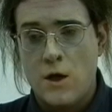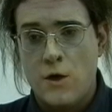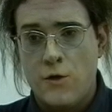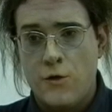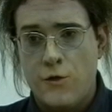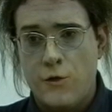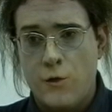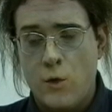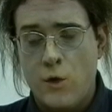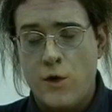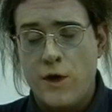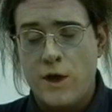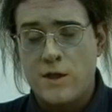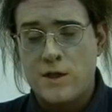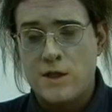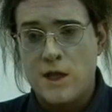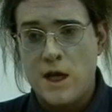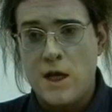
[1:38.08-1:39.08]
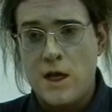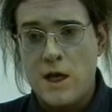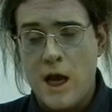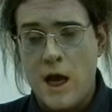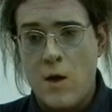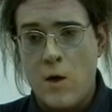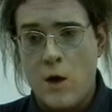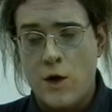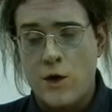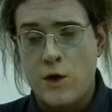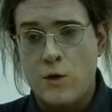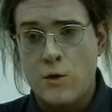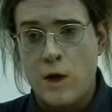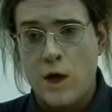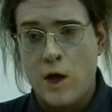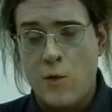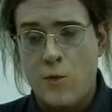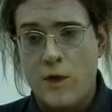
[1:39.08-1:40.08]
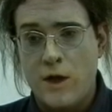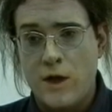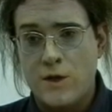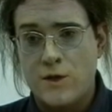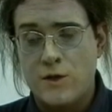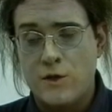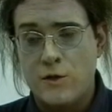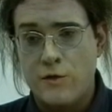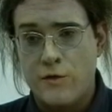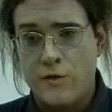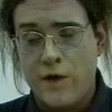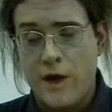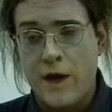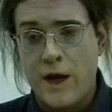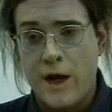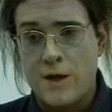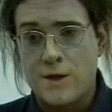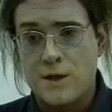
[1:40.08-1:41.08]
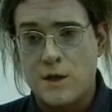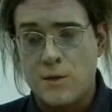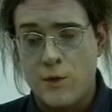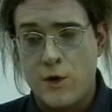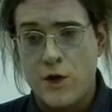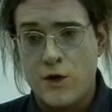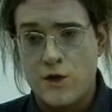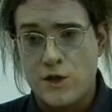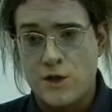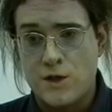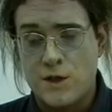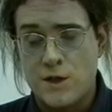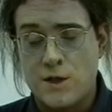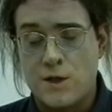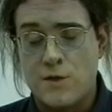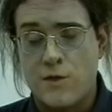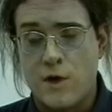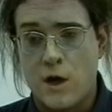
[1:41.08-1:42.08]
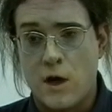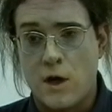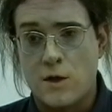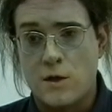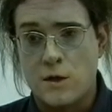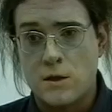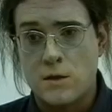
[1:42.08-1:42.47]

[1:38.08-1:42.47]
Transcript: To what extent now are you helping to finance the purchases of art?